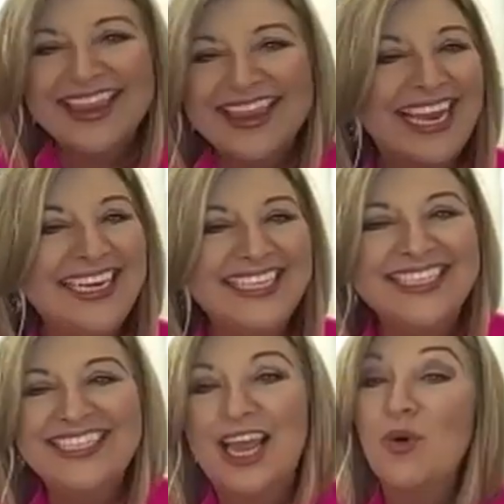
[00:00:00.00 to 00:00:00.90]
they
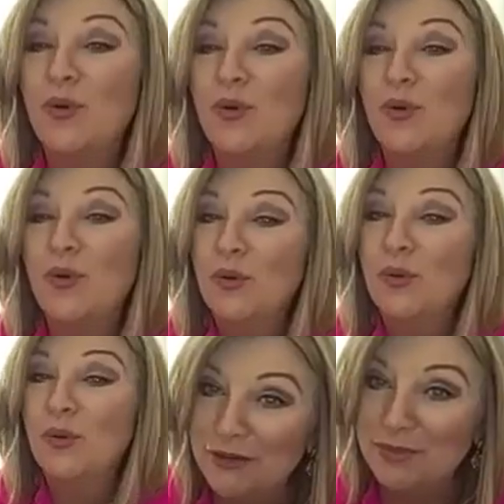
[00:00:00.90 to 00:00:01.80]
didn't say, Well, would you
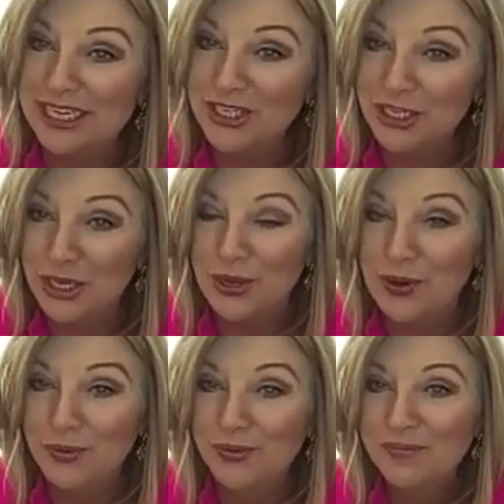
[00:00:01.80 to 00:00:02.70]

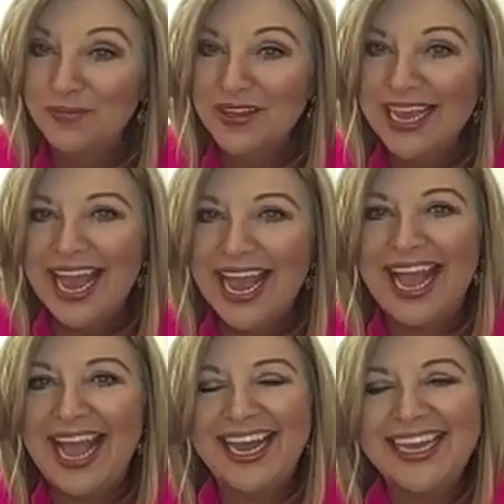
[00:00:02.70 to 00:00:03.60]
too?
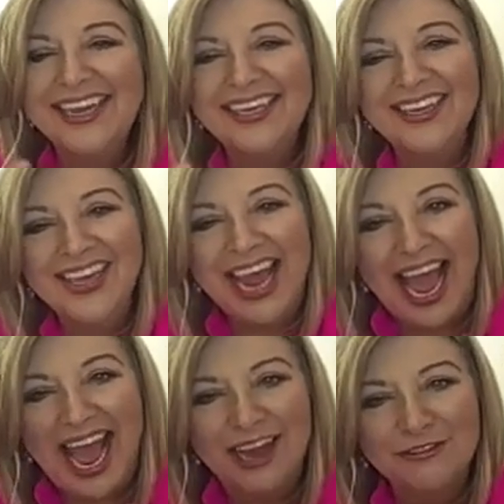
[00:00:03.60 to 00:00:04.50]
Right. And I kind of
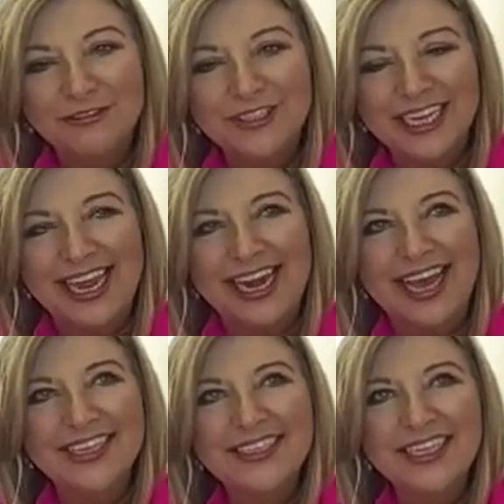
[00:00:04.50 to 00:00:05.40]
laughed. And
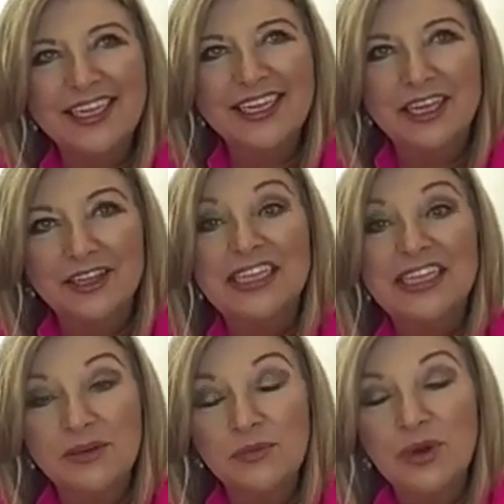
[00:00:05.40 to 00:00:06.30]
I said, they
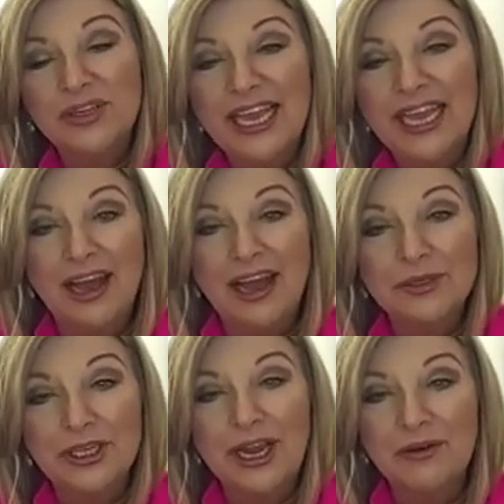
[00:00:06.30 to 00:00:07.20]
said, well, yeah,
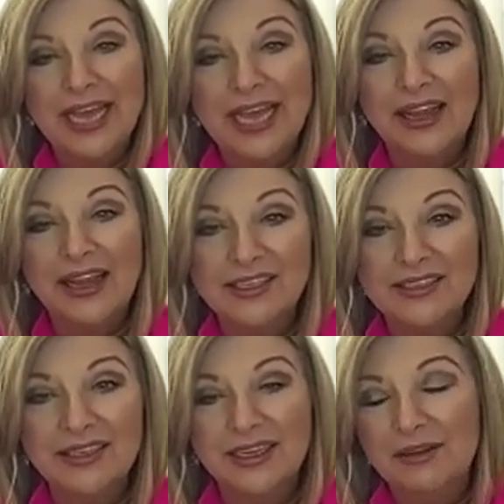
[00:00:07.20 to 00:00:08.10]
you know,
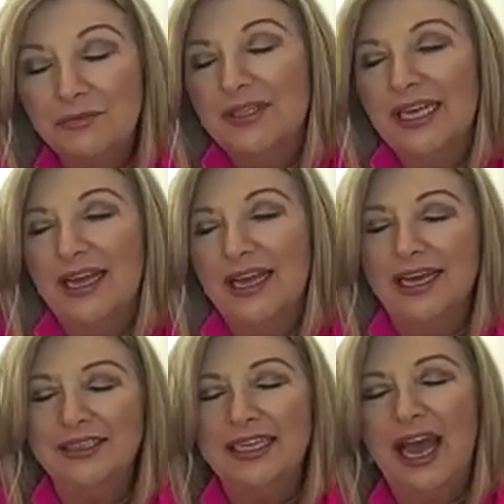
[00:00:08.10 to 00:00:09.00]
callously,
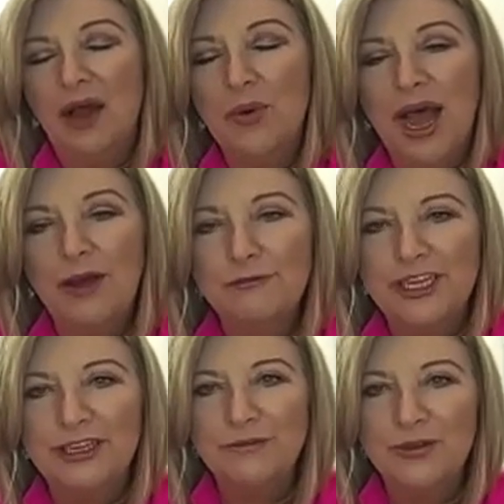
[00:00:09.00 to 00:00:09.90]
yeah, well, I'll
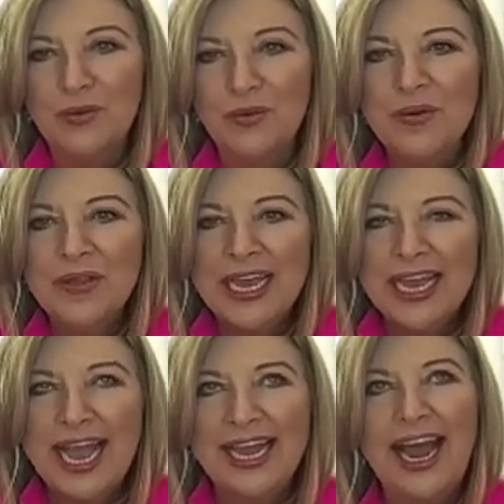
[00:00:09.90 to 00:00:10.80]
forgive you.
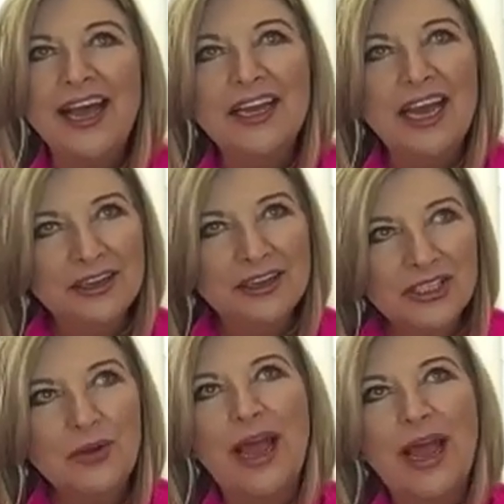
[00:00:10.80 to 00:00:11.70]
And I, I,
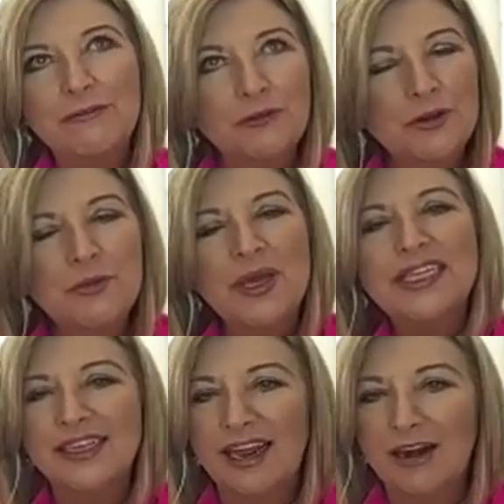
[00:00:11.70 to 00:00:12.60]
so after a few
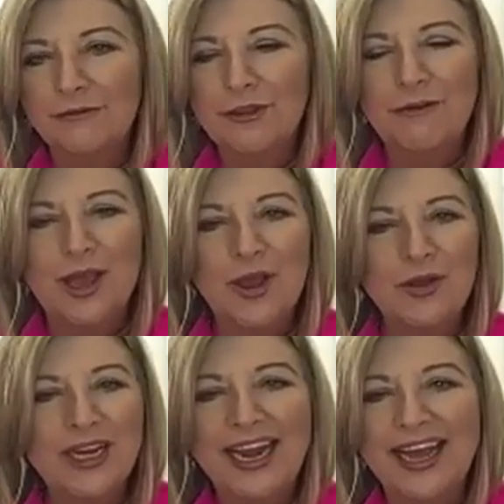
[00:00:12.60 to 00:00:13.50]
minutes, I got off the
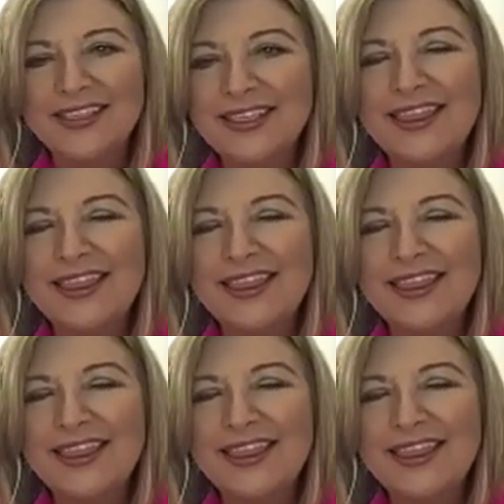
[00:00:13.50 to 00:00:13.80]
phone and I said,